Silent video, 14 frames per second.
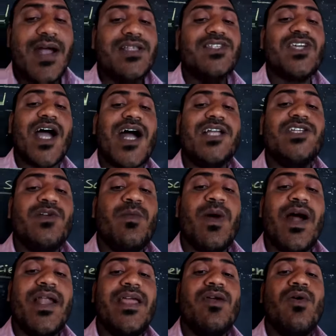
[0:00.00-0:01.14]
charged
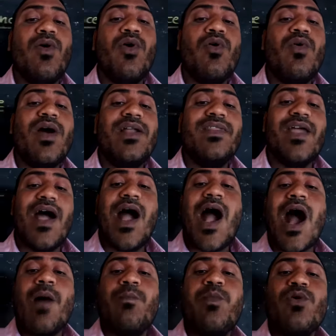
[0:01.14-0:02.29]
body over the
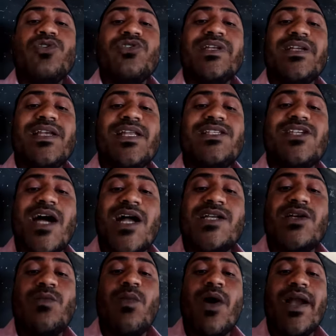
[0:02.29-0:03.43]
oppositely
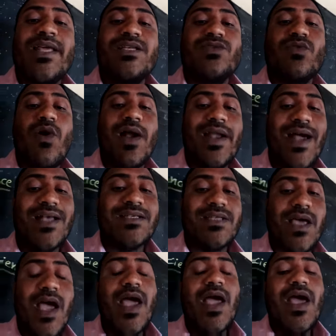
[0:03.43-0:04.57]
charged body is called as
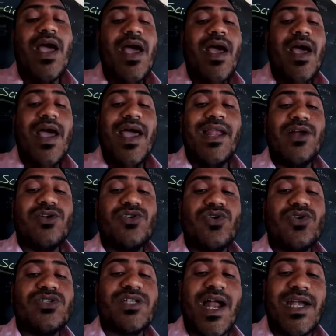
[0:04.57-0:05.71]

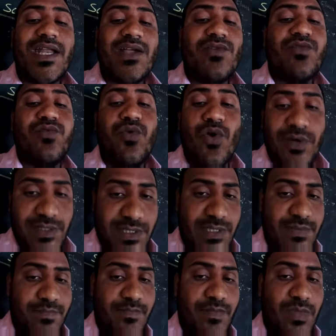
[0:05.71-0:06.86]
electrostatic force.
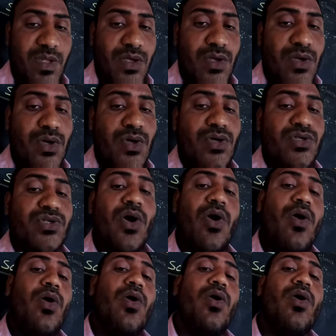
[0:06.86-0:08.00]
So
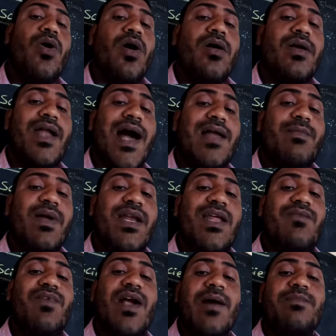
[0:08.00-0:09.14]
normally
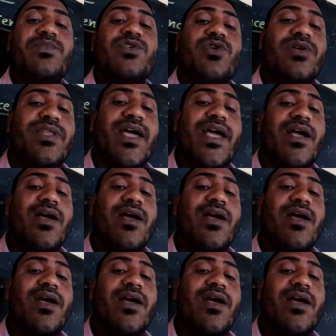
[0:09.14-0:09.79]
we observe the